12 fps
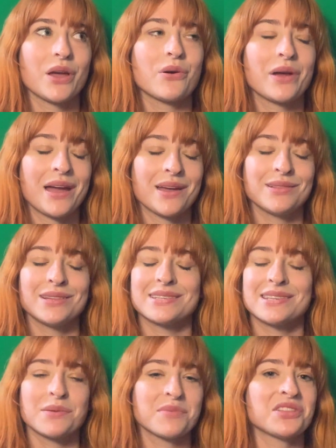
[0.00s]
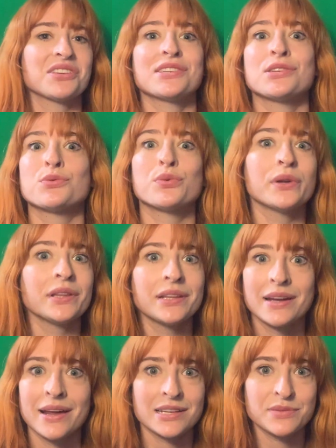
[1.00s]
Okay, listen to me. This is
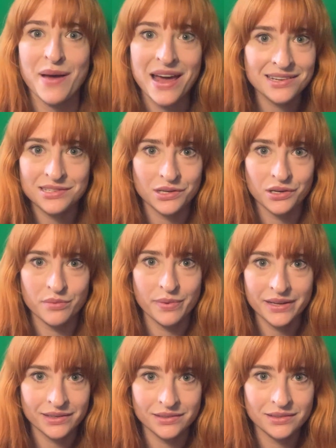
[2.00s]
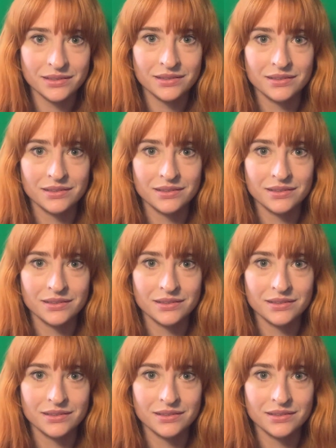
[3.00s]
really not as bad as it could have been.